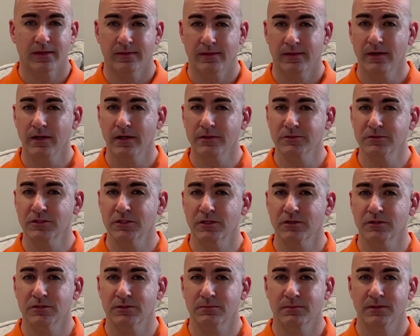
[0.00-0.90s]
and then I'll
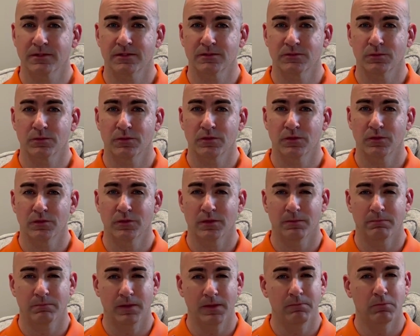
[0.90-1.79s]
share some things with you
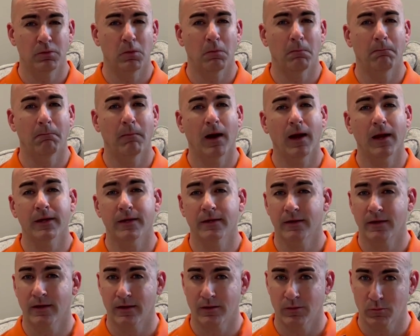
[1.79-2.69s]
that people might
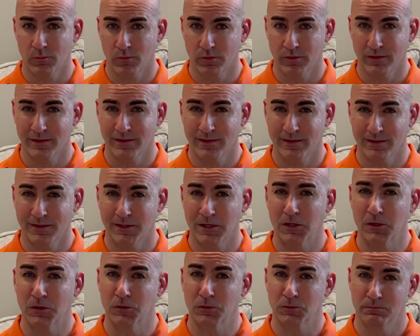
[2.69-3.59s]
not want you to
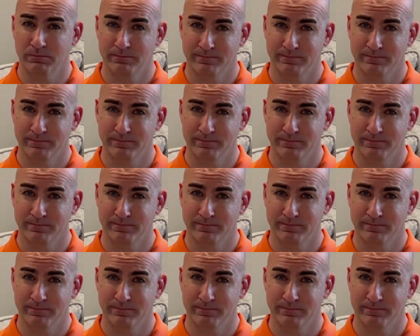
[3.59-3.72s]
know.